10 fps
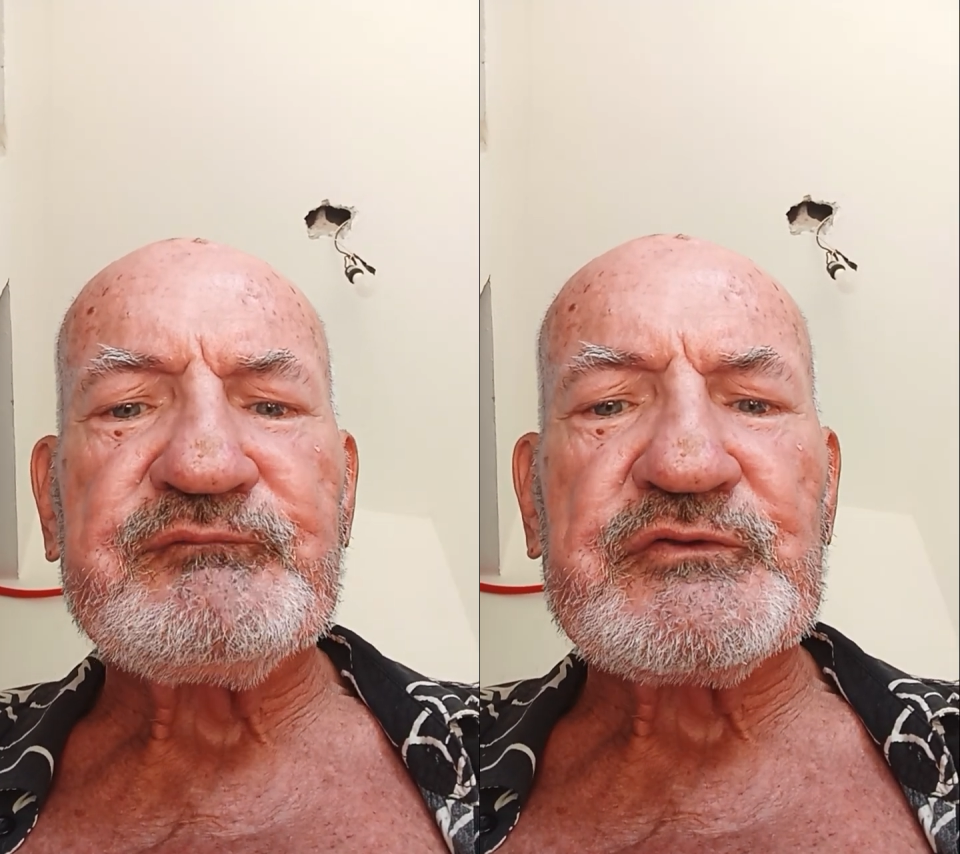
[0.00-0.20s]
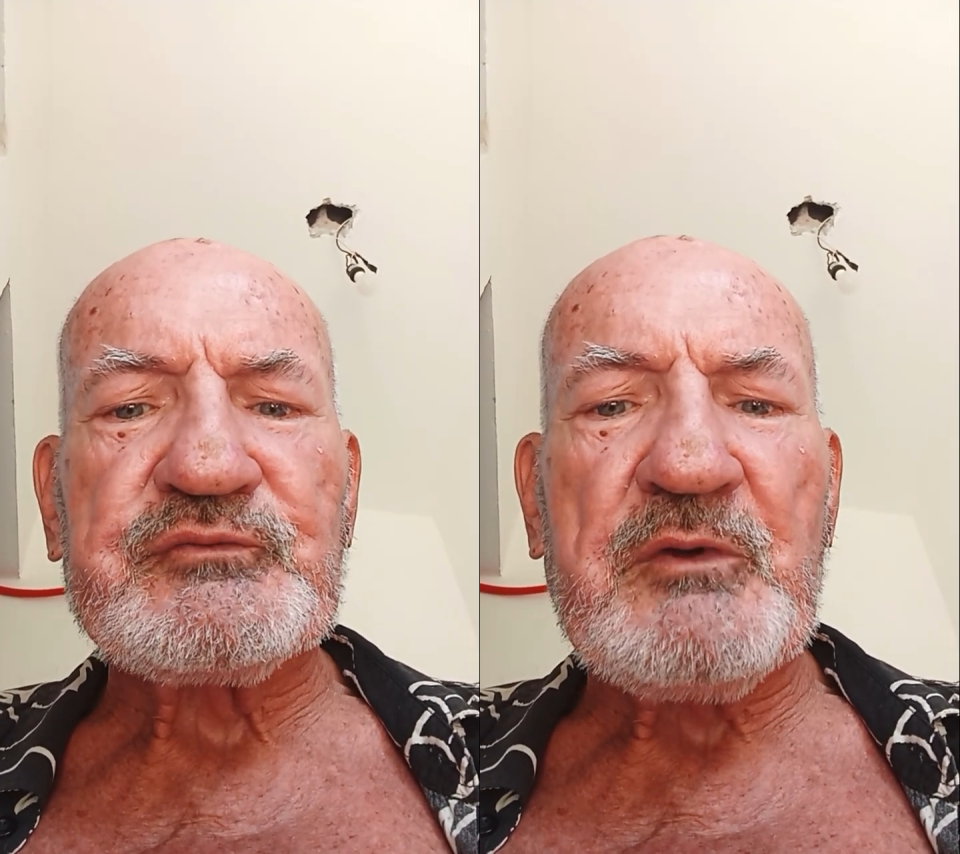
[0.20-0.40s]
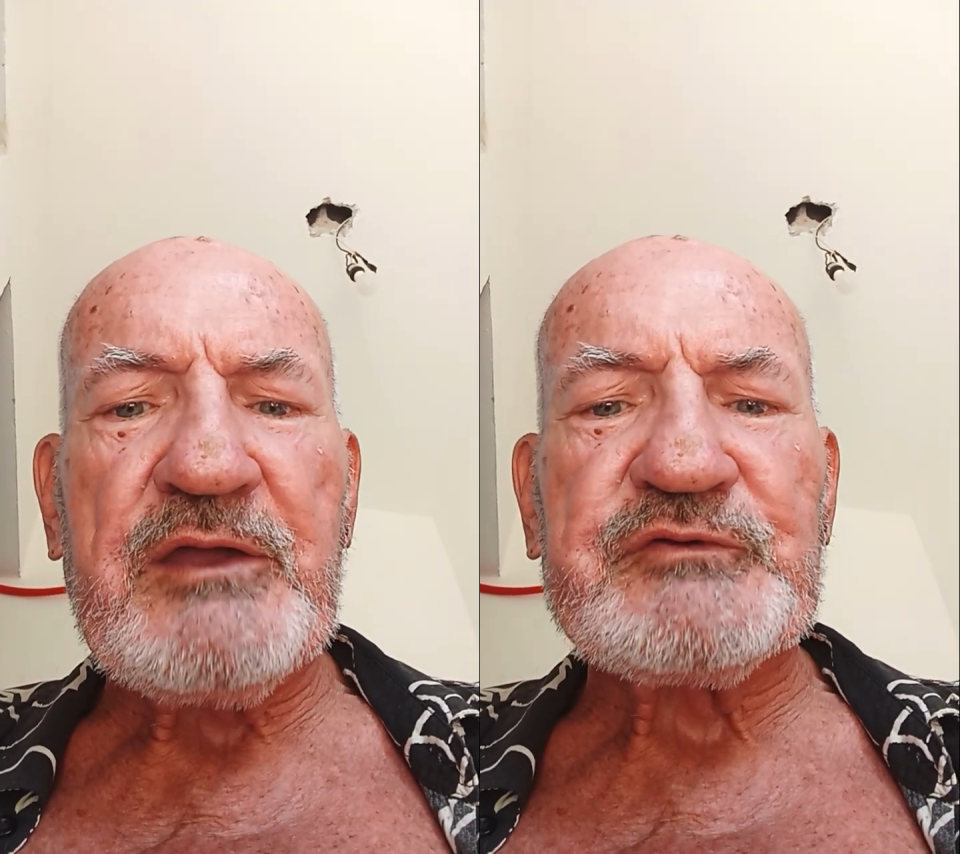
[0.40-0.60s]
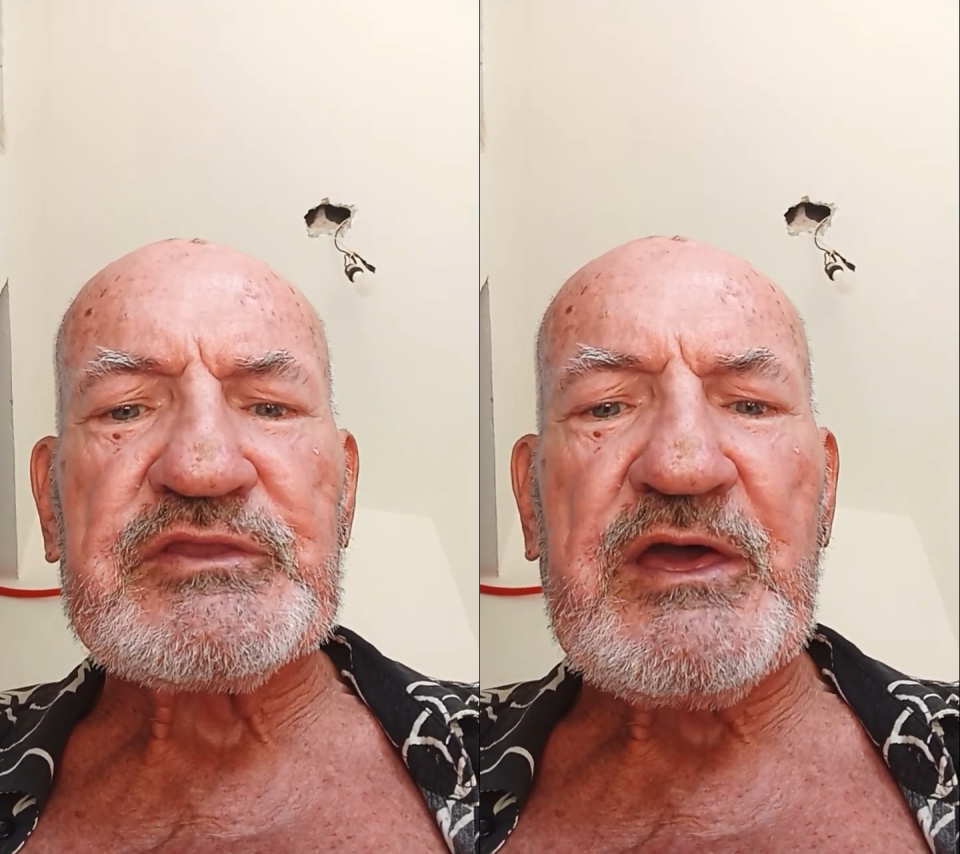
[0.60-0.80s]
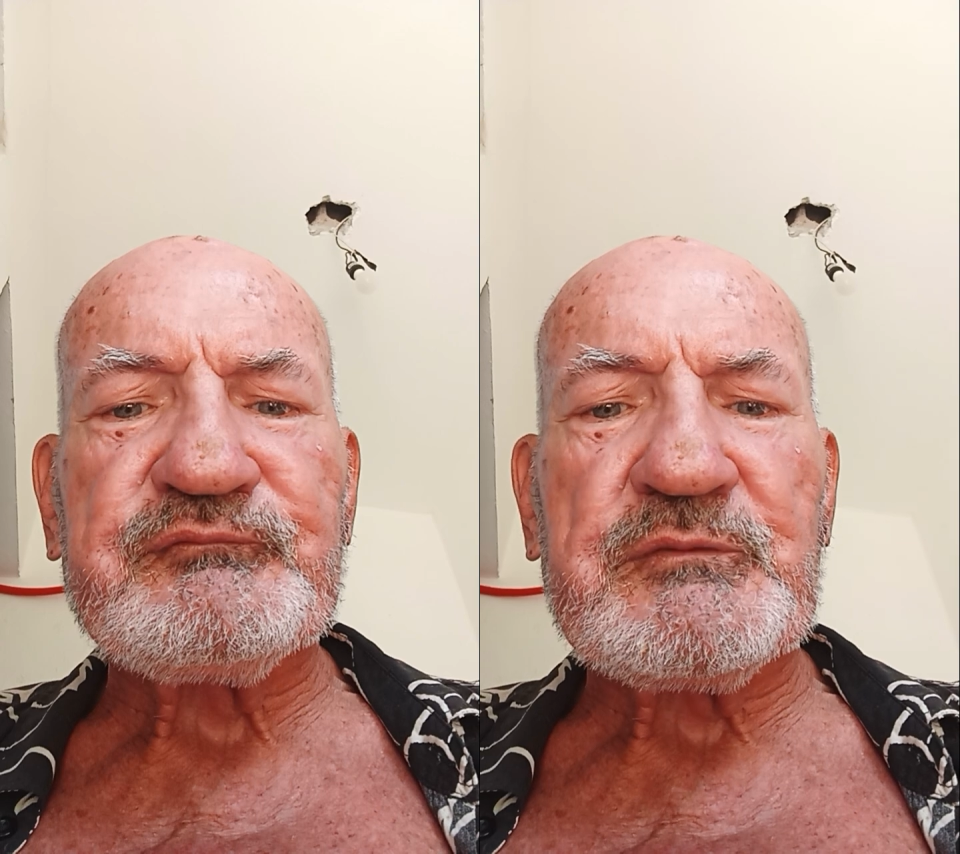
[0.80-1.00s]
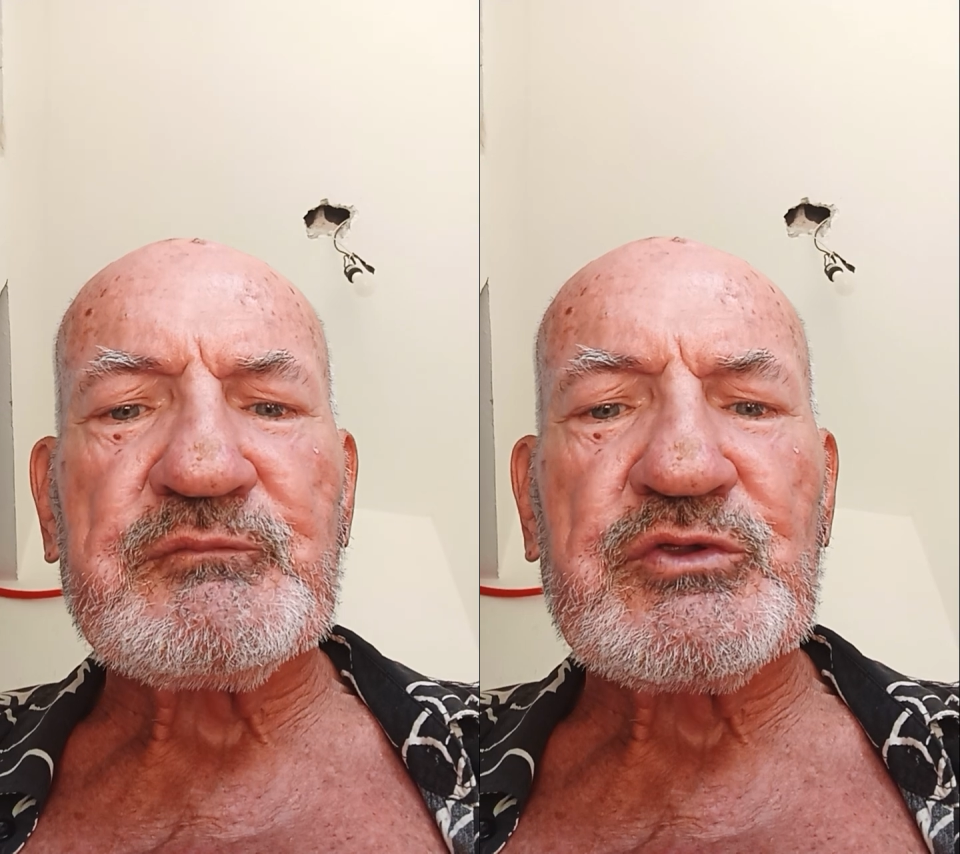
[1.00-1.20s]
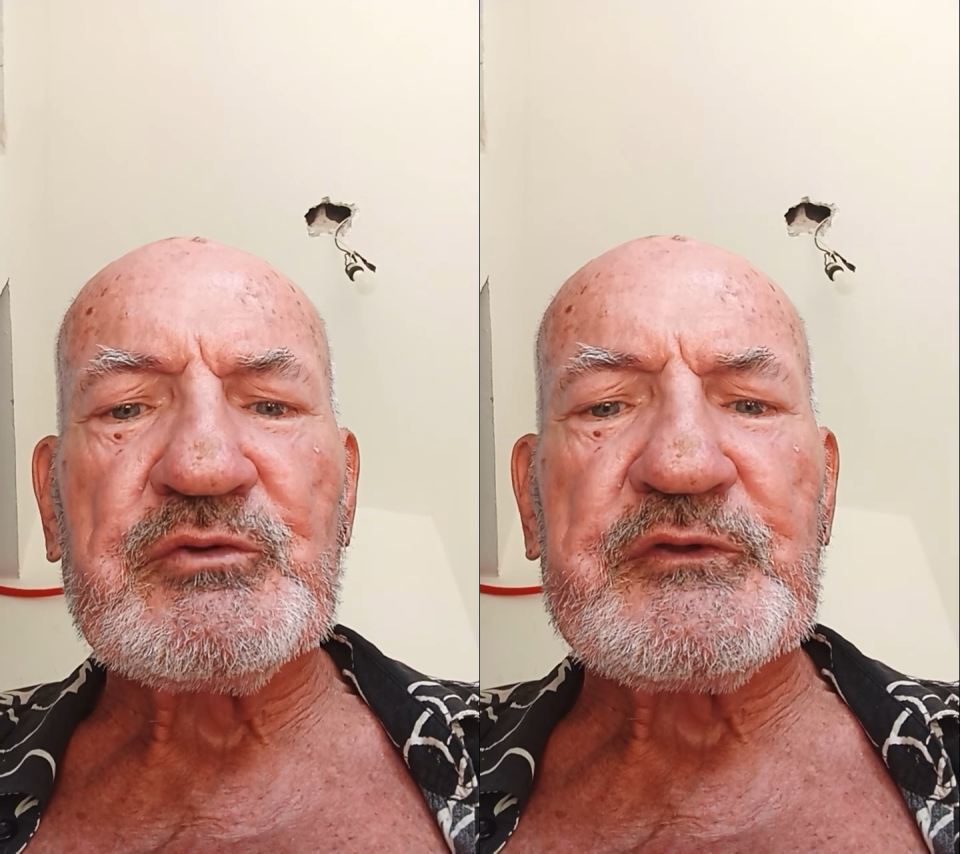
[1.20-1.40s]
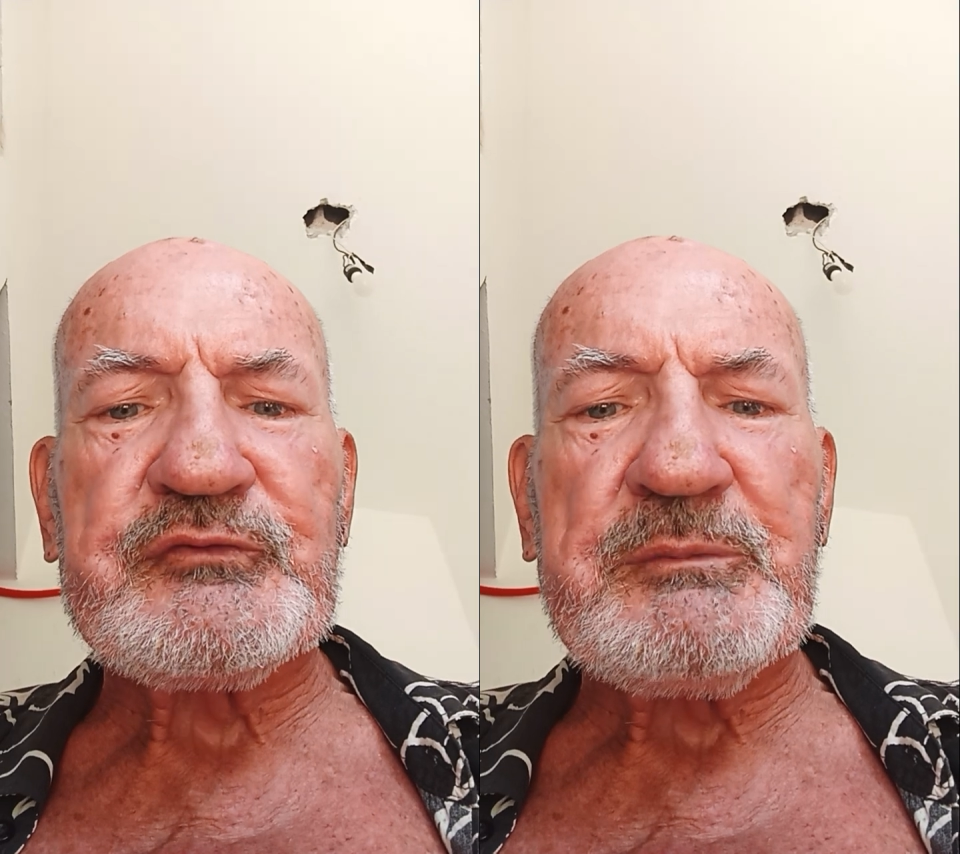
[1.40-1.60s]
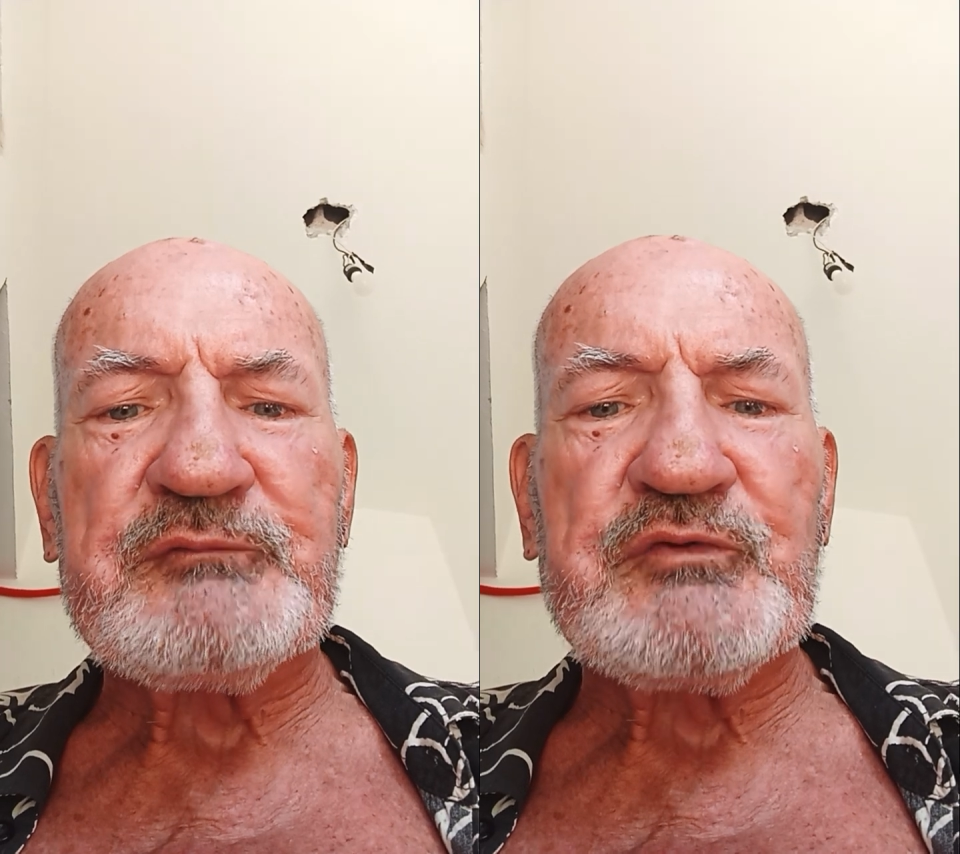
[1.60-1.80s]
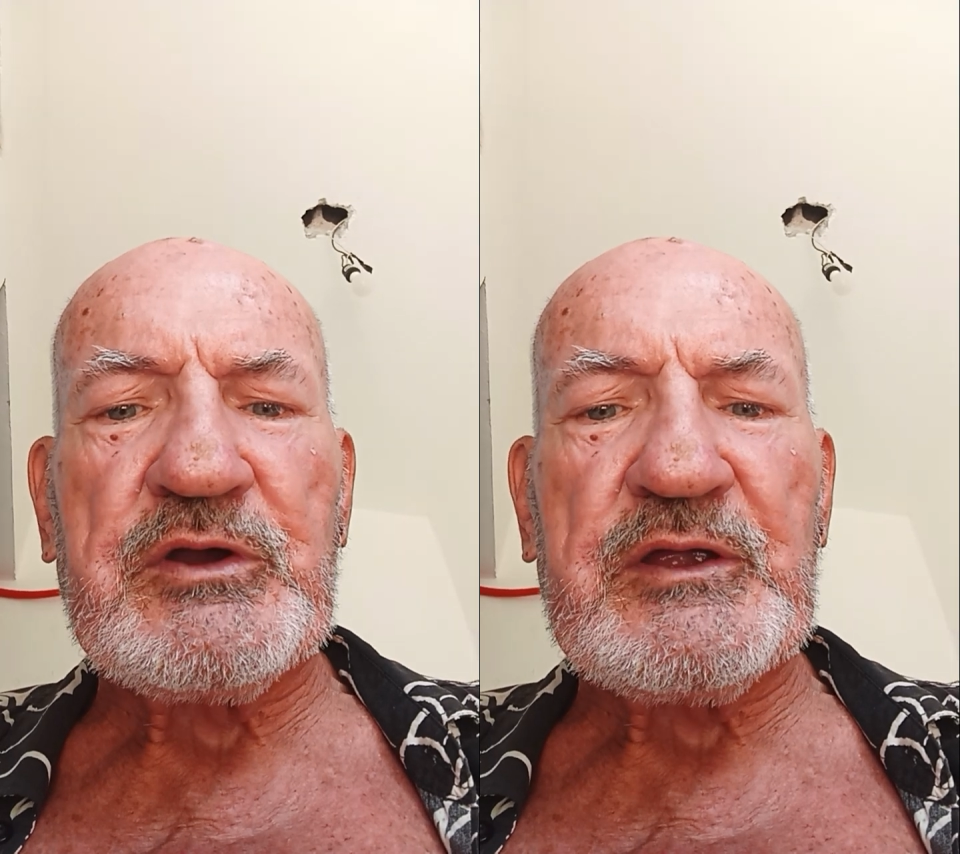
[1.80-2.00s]
His wife had left him 2 weeks
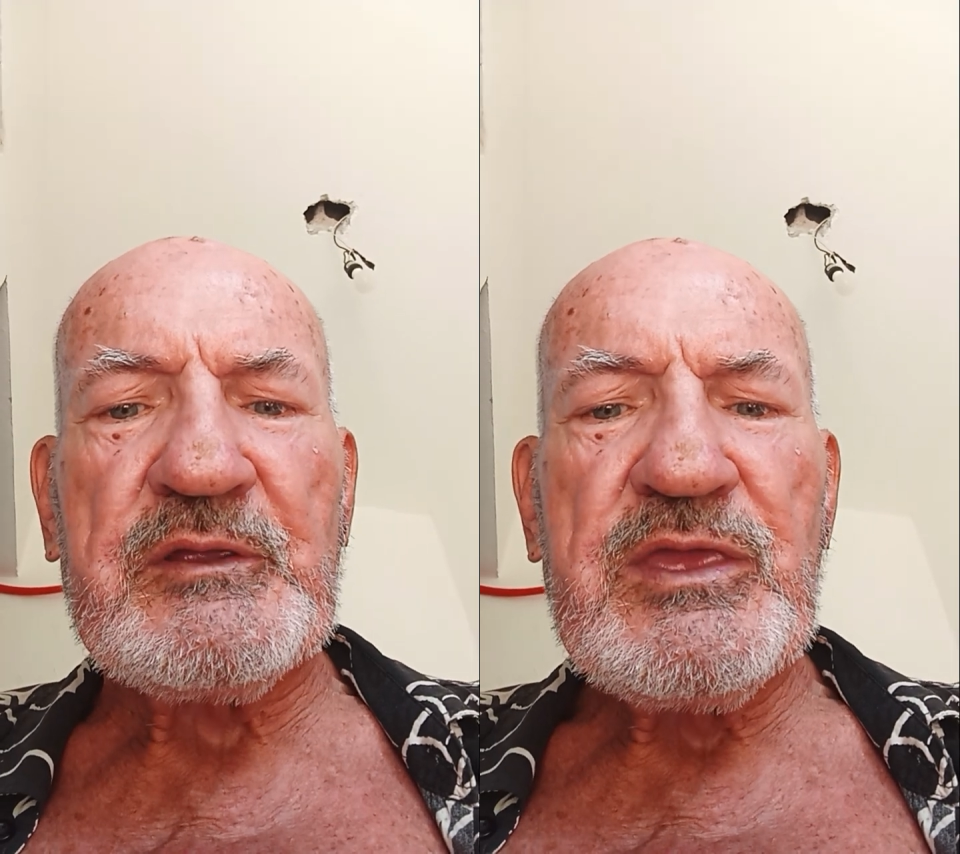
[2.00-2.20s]
before.